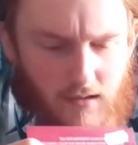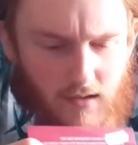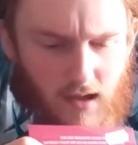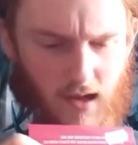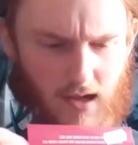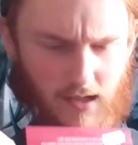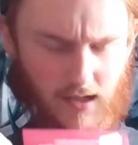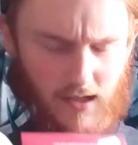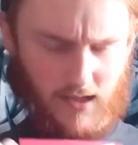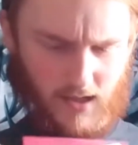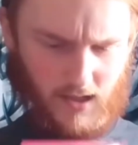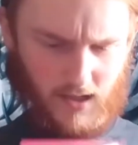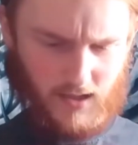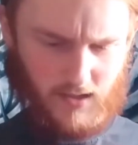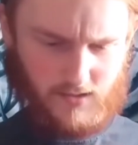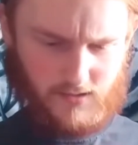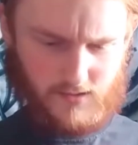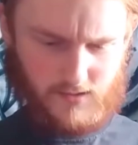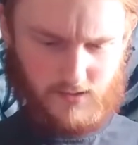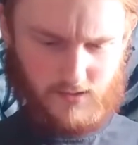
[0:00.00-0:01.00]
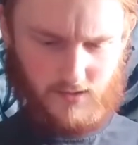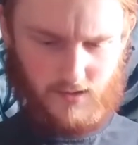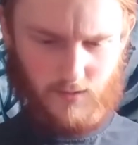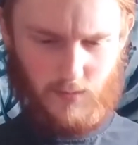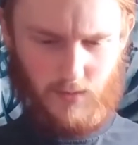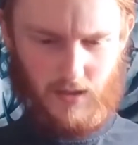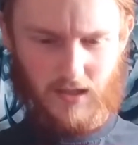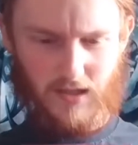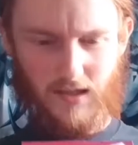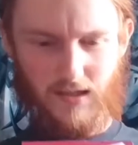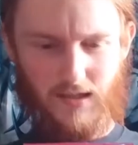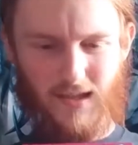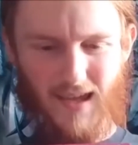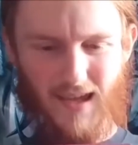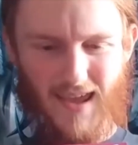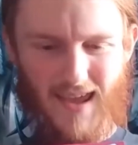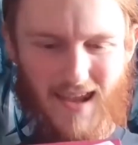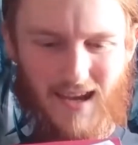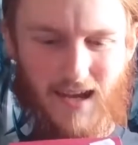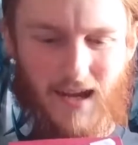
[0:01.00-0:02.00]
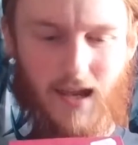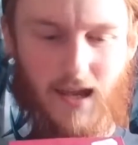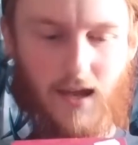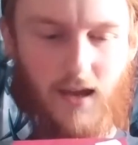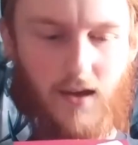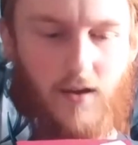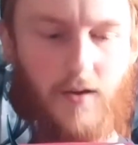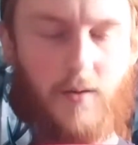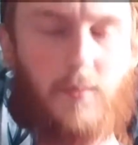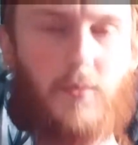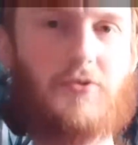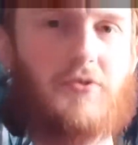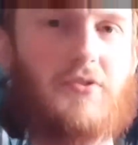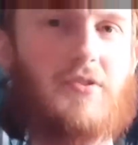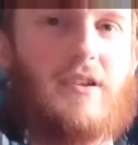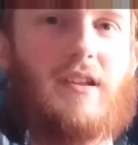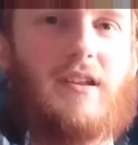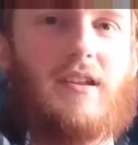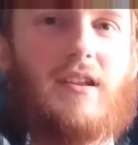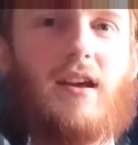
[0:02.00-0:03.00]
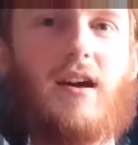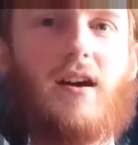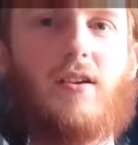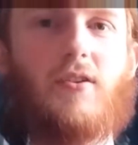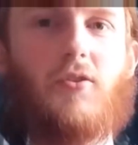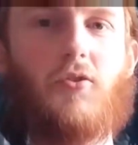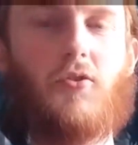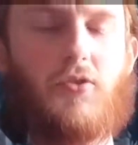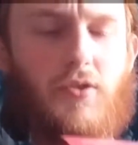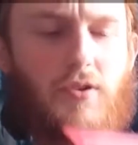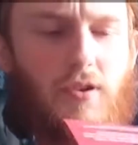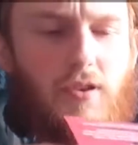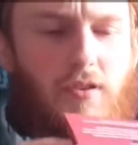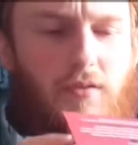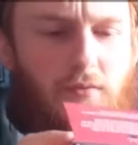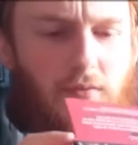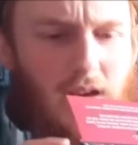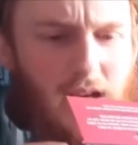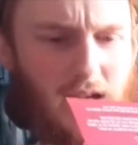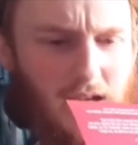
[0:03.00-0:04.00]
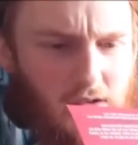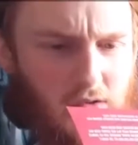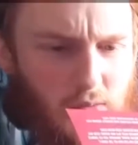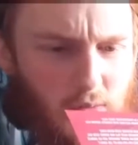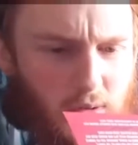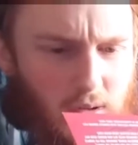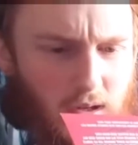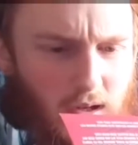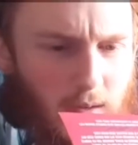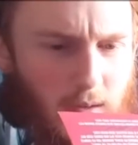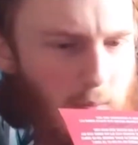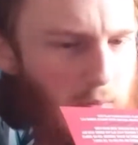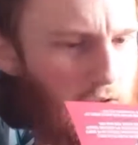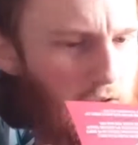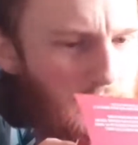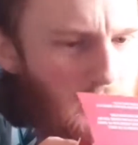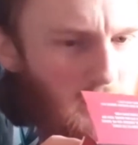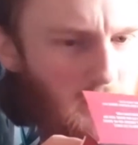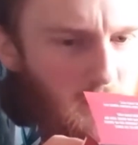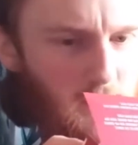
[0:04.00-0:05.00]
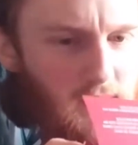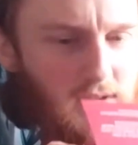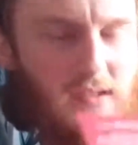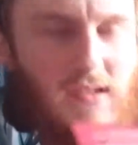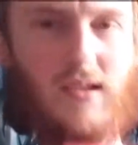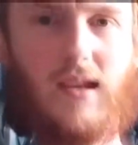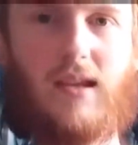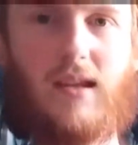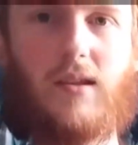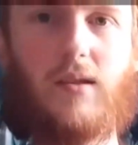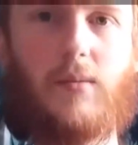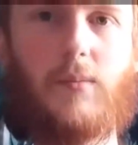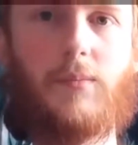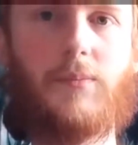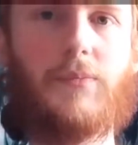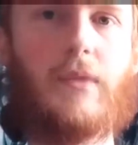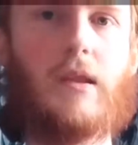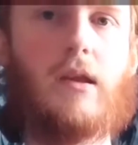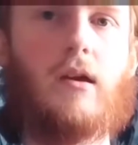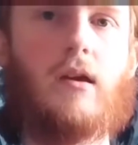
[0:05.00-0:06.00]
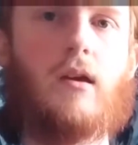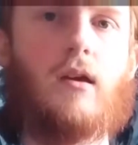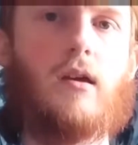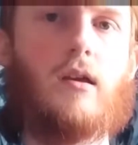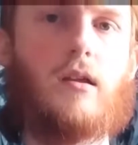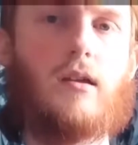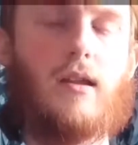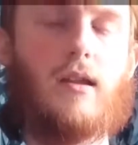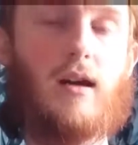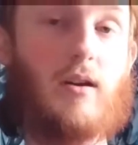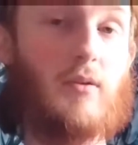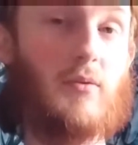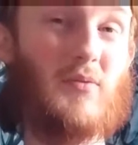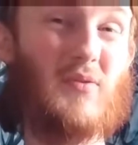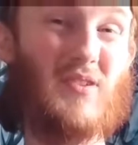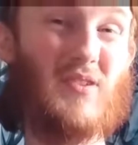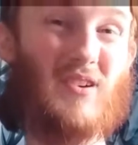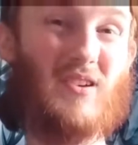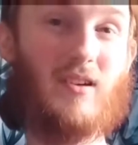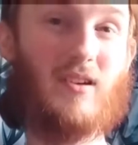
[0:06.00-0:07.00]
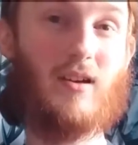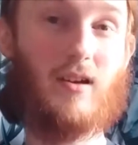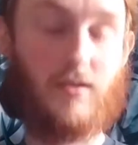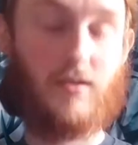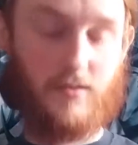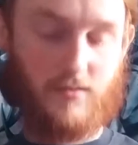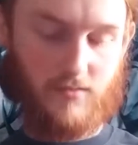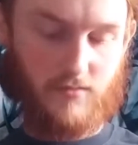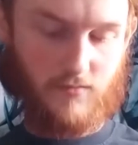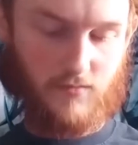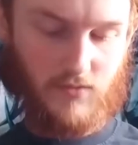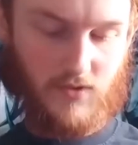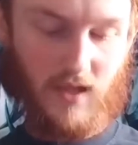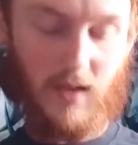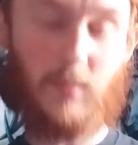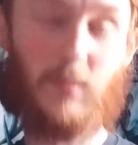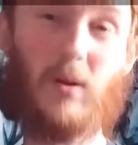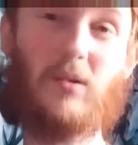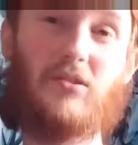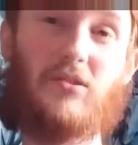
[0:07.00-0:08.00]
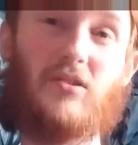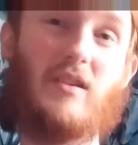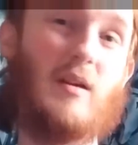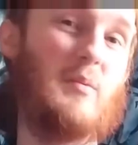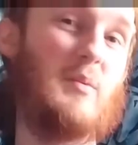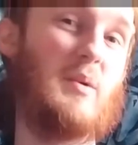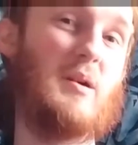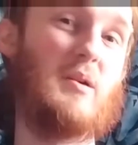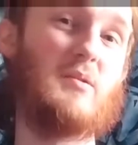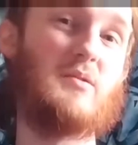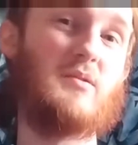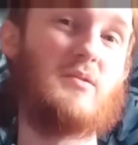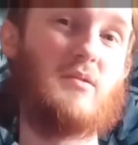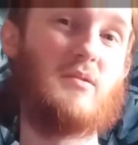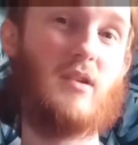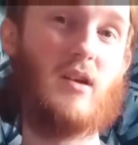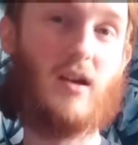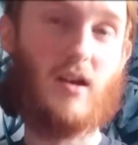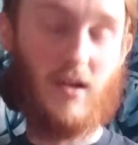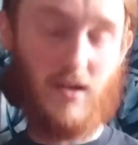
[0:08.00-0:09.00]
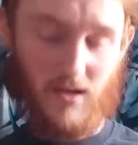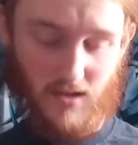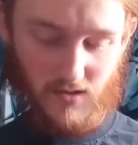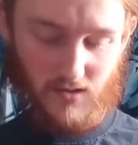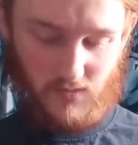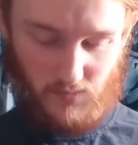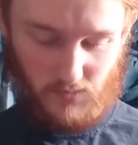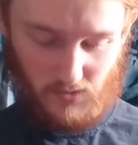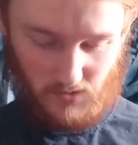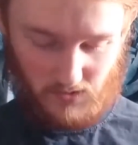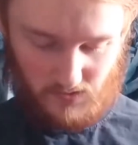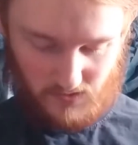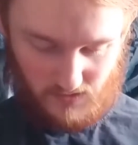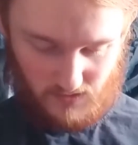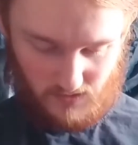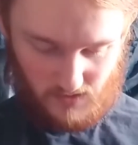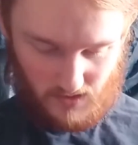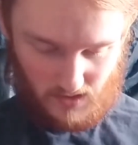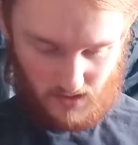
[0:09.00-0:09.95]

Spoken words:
any cards immediately in here. I'm not saying they aren't under the figures, but I'm not seeing them. Now, for £10, £10, I suppose,